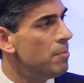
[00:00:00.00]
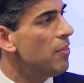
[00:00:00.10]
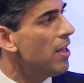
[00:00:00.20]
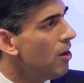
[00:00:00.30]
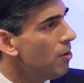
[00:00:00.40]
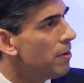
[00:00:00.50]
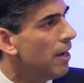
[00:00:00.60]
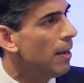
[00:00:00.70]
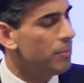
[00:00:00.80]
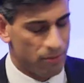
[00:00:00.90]
But they are
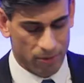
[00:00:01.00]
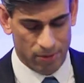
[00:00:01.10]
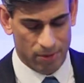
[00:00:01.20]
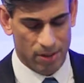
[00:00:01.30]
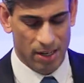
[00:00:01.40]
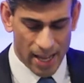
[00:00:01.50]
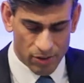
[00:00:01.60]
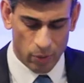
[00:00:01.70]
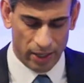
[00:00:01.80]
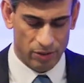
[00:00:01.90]
perhaps
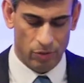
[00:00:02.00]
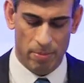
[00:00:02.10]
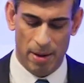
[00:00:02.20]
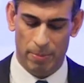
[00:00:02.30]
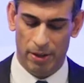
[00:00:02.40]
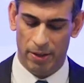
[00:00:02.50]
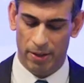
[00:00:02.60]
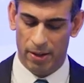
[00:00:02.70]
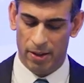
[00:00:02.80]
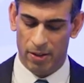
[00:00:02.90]
less quick to remember
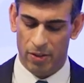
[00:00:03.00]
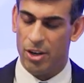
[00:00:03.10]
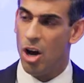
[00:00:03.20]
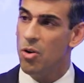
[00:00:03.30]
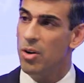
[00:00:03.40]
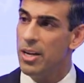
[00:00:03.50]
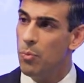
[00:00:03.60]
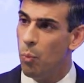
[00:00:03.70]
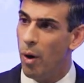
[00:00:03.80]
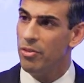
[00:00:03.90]
that only
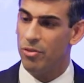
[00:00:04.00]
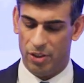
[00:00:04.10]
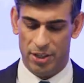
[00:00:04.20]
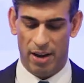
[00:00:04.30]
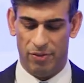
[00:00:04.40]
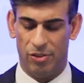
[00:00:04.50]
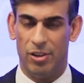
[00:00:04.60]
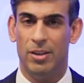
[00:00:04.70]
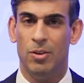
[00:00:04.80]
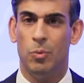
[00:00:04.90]
once the
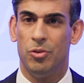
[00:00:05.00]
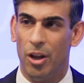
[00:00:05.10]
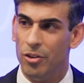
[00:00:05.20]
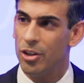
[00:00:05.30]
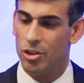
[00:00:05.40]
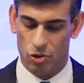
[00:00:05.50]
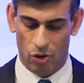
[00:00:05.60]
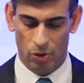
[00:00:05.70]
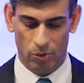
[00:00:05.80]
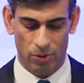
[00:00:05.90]
deficit was under
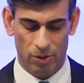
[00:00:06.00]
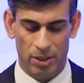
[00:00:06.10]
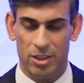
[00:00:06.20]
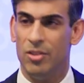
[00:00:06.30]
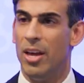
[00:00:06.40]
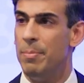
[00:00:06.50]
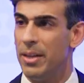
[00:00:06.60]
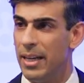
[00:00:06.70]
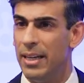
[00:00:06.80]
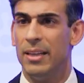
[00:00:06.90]
control did they
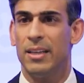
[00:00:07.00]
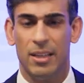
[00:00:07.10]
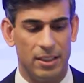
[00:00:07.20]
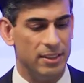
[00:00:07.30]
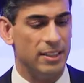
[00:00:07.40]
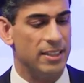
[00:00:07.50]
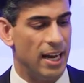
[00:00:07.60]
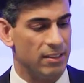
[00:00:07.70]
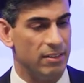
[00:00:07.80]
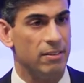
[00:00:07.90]
begin cutting
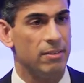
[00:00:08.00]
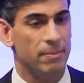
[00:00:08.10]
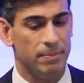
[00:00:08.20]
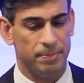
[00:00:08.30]
taxes.